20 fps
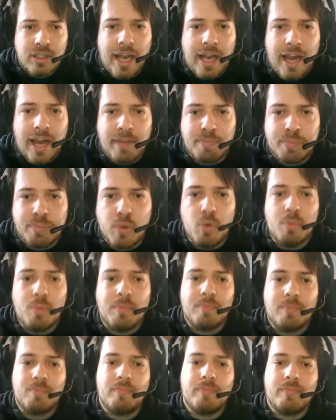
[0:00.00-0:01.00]
and boom,
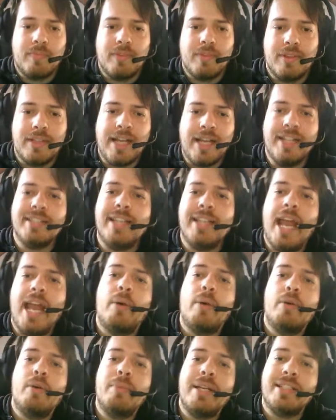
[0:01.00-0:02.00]
that is the
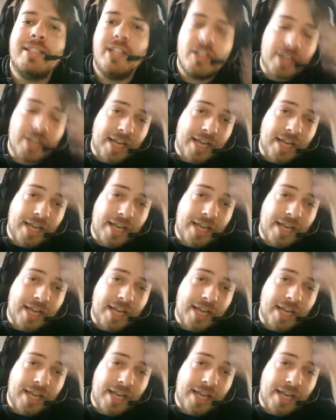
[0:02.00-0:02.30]
error message.